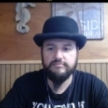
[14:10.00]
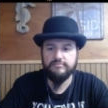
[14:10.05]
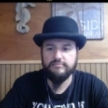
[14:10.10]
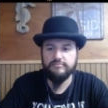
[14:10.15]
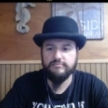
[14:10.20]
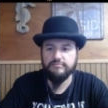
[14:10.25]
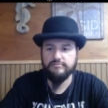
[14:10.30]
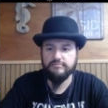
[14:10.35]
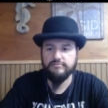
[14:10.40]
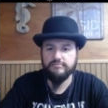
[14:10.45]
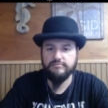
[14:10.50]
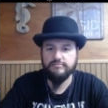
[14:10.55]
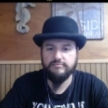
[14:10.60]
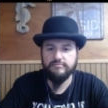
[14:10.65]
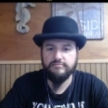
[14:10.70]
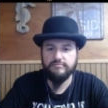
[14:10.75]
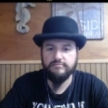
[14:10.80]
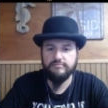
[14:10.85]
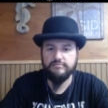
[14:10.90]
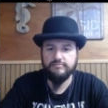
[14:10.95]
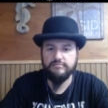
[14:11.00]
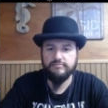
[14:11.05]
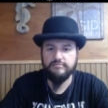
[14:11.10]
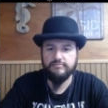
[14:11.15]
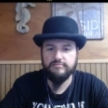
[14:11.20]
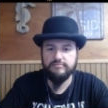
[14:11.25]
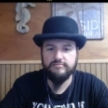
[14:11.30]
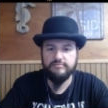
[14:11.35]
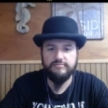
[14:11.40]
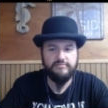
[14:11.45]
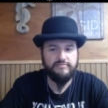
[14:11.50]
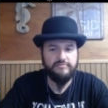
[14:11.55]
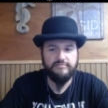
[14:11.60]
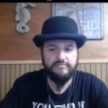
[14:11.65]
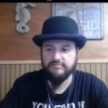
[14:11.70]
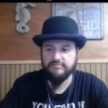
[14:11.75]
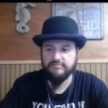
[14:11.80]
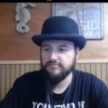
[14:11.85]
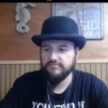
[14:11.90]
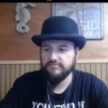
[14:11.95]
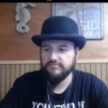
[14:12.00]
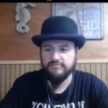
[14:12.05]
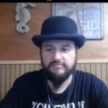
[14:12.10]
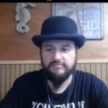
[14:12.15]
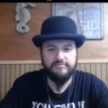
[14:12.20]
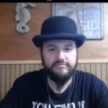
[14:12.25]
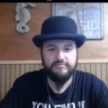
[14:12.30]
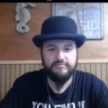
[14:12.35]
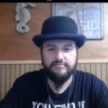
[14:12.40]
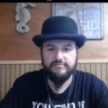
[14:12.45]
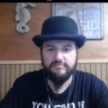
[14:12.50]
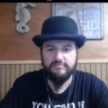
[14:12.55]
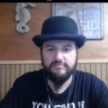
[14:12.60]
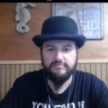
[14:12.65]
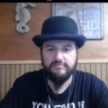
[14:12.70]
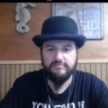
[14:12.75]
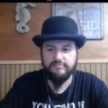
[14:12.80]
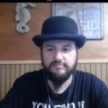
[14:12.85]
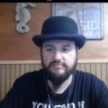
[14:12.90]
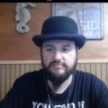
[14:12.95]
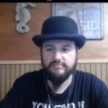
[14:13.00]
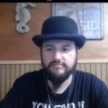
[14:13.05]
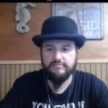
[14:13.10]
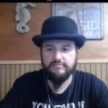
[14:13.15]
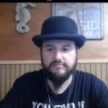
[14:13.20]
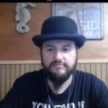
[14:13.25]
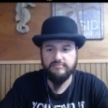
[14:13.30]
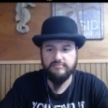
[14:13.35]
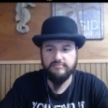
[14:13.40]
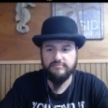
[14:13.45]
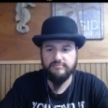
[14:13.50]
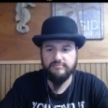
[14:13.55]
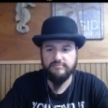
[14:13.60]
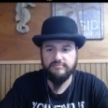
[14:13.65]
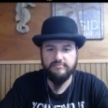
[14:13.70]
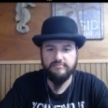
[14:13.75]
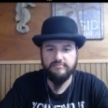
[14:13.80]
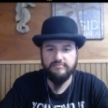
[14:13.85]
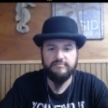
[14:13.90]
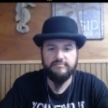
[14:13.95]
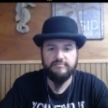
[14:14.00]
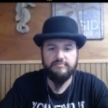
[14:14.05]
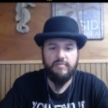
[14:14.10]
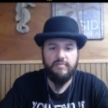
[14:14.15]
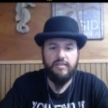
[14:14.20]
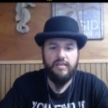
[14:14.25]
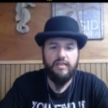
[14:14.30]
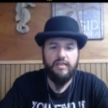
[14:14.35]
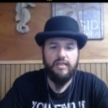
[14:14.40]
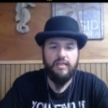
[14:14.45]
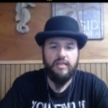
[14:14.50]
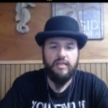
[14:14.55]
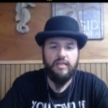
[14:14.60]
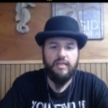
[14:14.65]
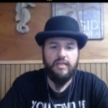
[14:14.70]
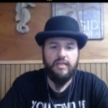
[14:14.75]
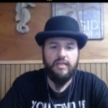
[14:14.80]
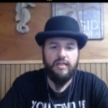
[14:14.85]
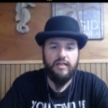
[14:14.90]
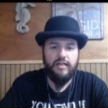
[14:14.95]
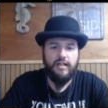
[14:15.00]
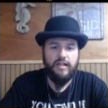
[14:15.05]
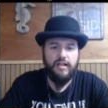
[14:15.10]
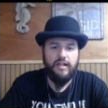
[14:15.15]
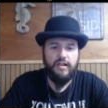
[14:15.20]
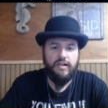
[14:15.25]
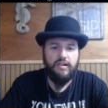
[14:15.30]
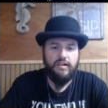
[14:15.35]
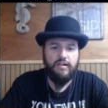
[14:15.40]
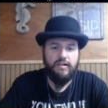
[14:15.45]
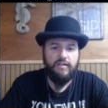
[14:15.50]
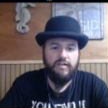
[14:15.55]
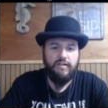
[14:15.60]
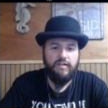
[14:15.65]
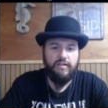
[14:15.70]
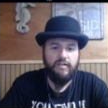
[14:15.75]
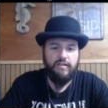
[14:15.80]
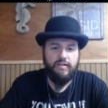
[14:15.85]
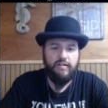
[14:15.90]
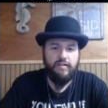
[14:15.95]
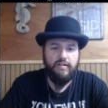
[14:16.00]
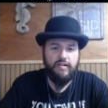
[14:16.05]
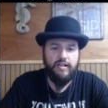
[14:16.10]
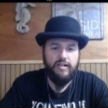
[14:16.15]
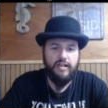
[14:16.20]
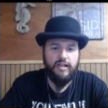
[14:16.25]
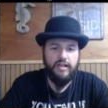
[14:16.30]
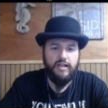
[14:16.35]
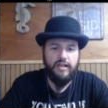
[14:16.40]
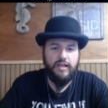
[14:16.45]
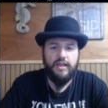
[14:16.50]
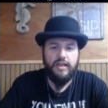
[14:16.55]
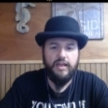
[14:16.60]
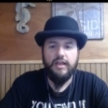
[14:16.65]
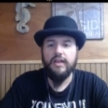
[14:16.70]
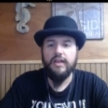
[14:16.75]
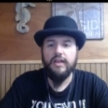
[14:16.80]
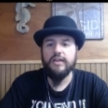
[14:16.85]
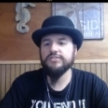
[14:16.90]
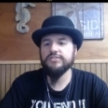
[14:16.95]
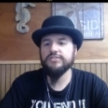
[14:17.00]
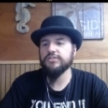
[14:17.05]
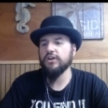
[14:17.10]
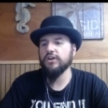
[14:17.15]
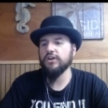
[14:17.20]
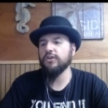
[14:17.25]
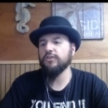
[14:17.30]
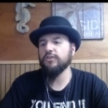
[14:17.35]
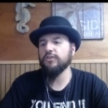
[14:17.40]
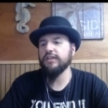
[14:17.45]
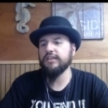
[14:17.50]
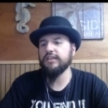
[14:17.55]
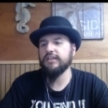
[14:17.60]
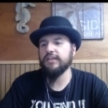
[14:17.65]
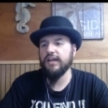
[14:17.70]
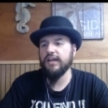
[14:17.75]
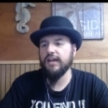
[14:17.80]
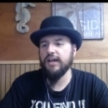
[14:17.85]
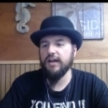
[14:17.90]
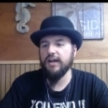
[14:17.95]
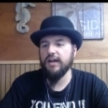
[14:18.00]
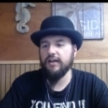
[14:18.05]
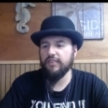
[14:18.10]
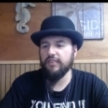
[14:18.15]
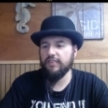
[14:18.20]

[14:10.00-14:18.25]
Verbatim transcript: the fuck name Married to a white man. I had no idea with that African name. So, yeah,